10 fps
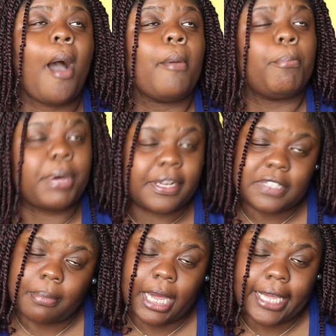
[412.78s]
But if
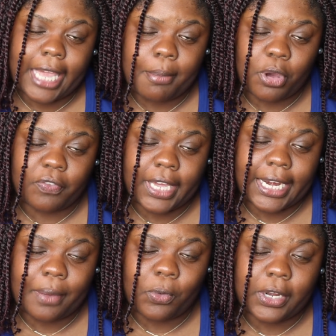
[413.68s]
somebody came over and
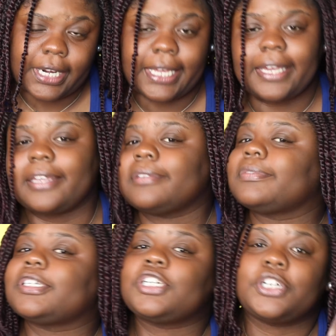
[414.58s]
they wanted it,
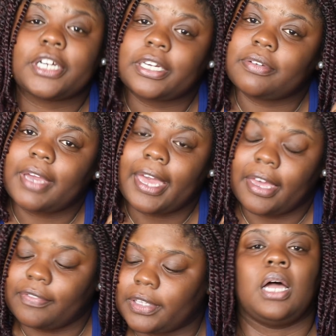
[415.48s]
girl, you can
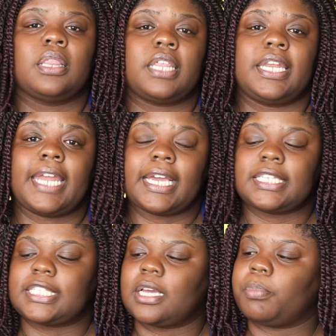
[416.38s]
have it. The
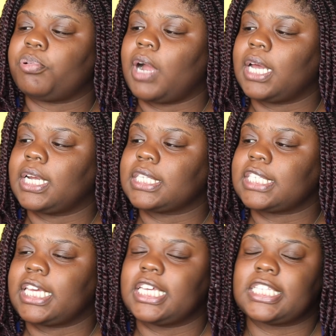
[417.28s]
next product
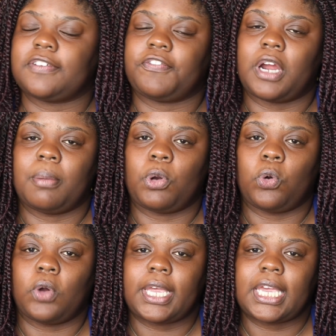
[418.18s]
is from
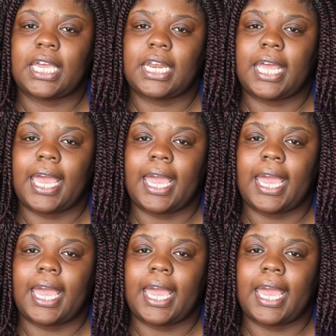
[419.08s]
Oyen